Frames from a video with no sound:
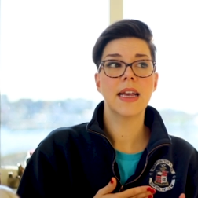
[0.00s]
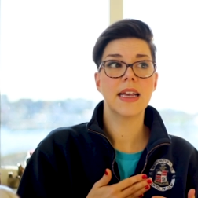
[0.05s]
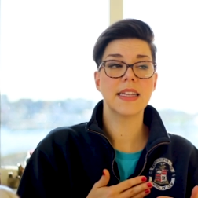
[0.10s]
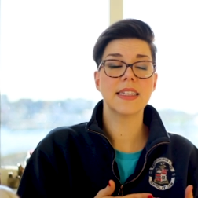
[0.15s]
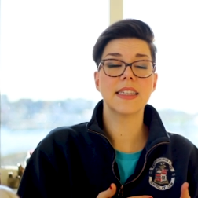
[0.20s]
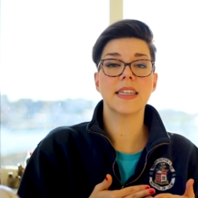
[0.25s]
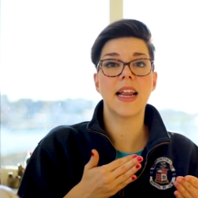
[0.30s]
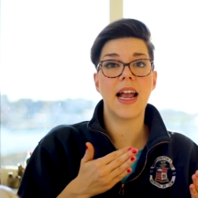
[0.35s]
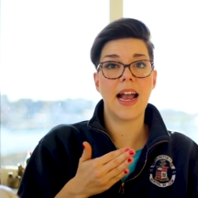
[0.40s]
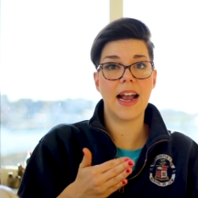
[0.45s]

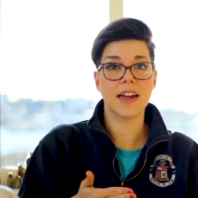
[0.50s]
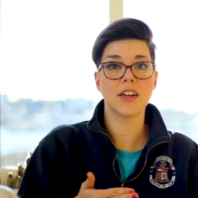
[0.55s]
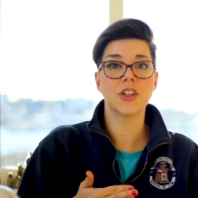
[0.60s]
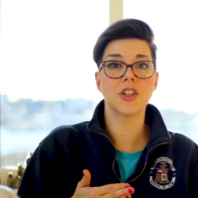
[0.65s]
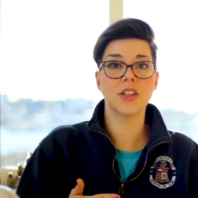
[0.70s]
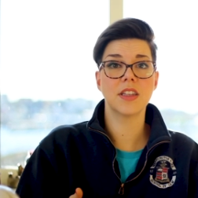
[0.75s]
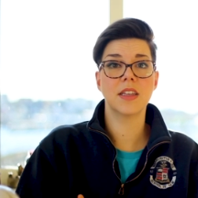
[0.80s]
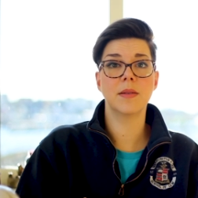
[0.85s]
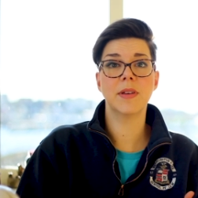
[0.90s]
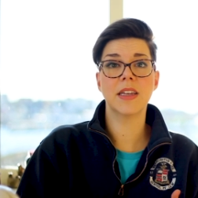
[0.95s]
Is it
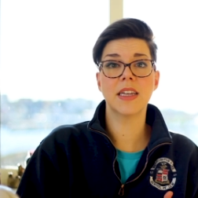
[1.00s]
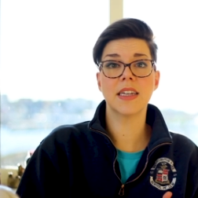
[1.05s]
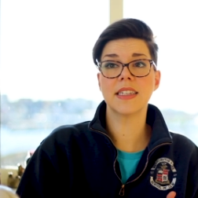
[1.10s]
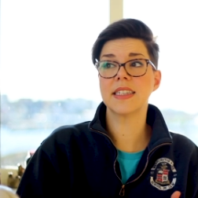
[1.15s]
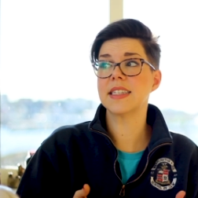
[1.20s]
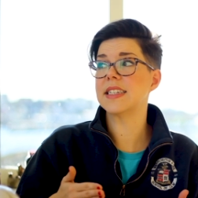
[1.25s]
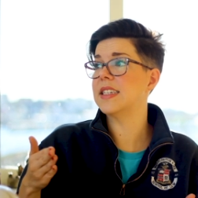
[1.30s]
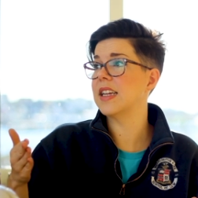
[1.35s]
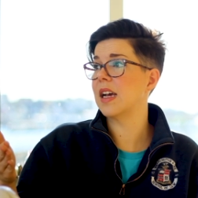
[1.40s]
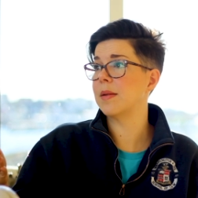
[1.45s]
actually
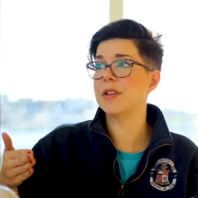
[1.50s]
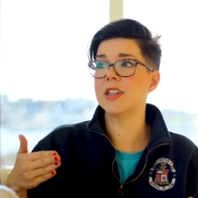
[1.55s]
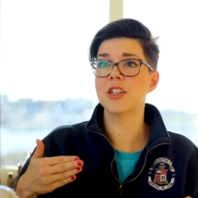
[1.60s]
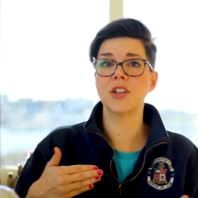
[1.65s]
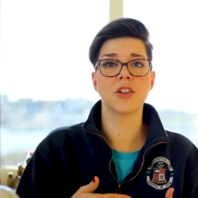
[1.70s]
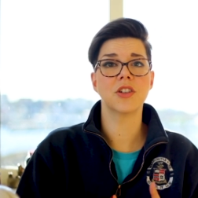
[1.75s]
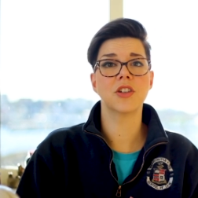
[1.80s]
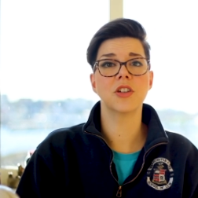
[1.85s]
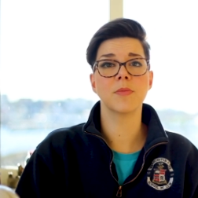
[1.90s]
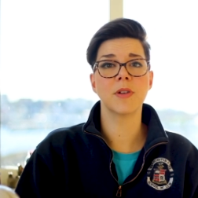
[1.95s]
because Debbie
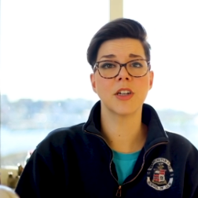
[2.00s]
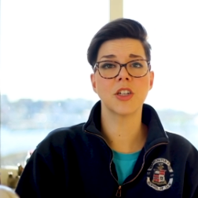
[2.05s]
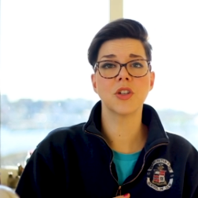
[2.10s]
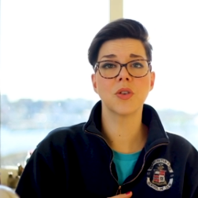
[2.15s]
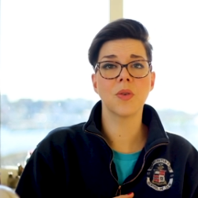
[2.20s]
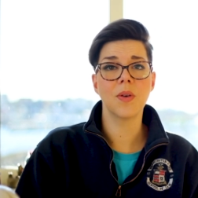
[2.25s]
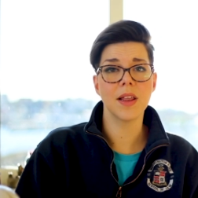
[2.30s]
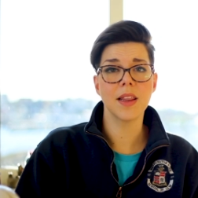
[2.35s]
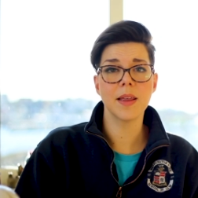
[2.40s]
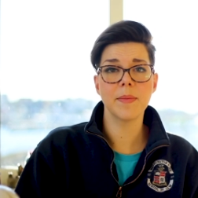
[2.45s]
took too much
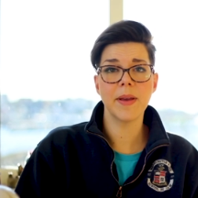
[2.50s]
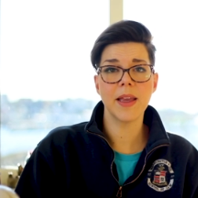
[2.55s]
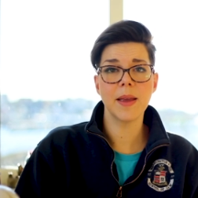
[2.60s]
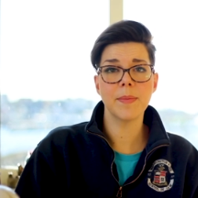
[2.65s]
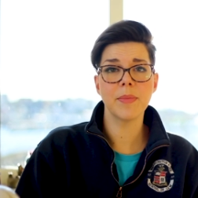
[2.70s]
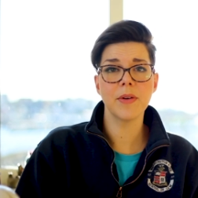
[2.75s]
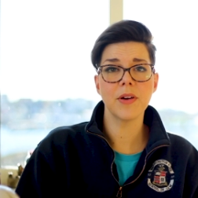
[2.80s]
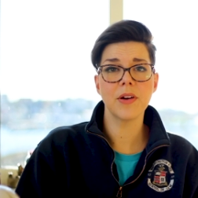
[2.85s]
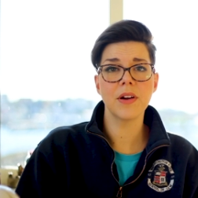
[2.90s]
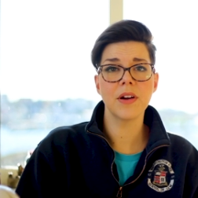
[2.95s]
toilet
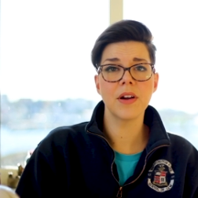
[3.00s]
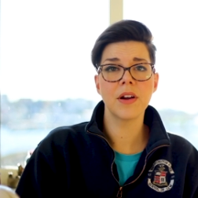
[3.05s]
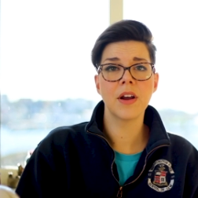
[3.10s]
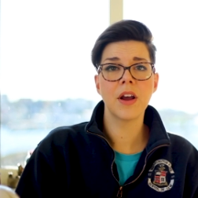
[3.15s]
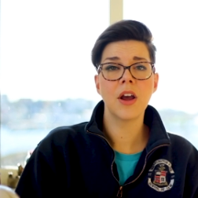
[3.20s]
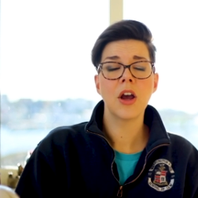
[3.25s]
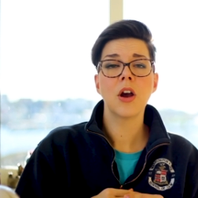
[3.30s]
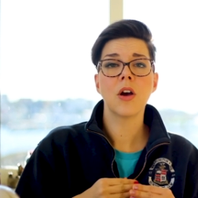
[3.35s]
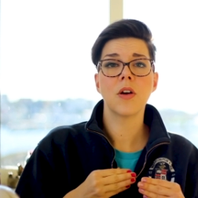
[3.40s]
paper?